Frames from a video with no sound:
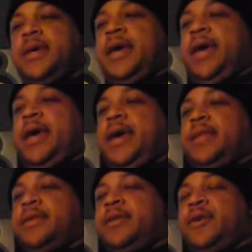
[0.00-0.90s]

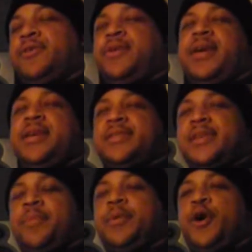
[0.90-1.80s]
and you can get
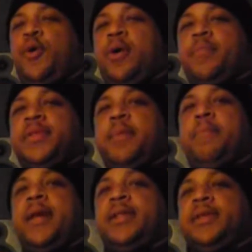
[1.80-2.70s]
something going, but the
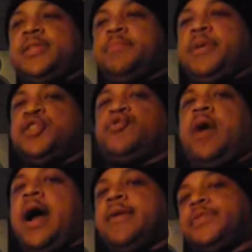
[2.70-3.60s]
melody to me
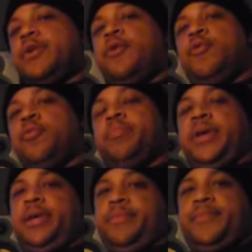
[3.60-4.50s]
drives the whole
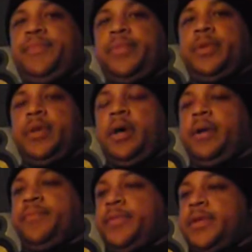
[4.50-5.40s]
beat.
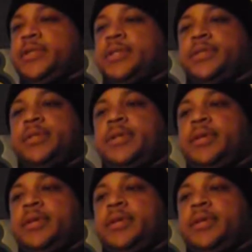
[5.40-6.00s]
It just,